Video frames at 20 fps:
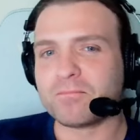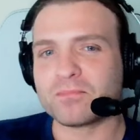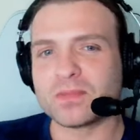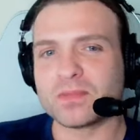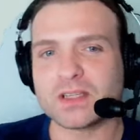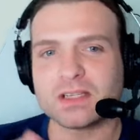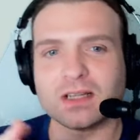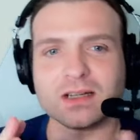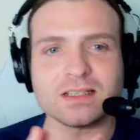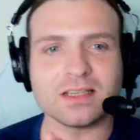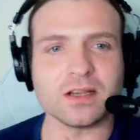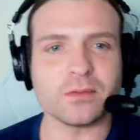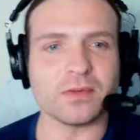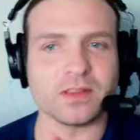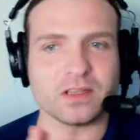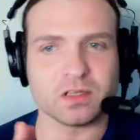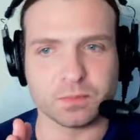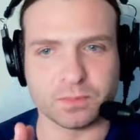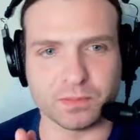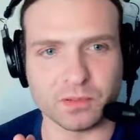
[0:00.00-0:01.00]
Starting with the
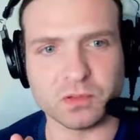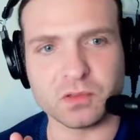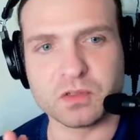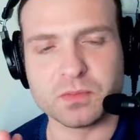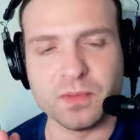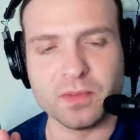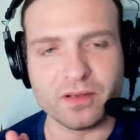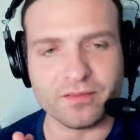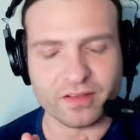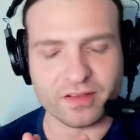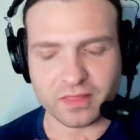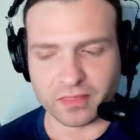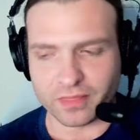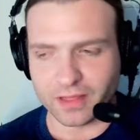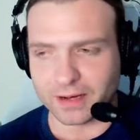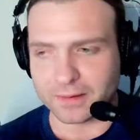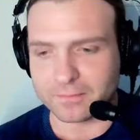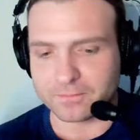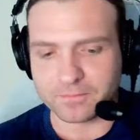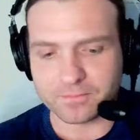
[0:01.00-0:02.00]
sports movie
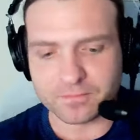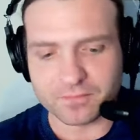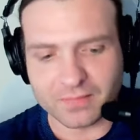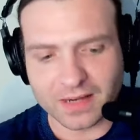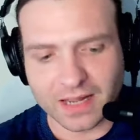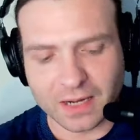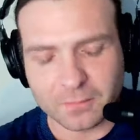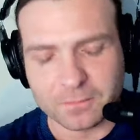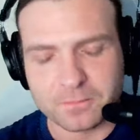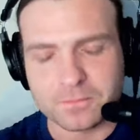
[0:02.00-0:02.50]
thing. Now,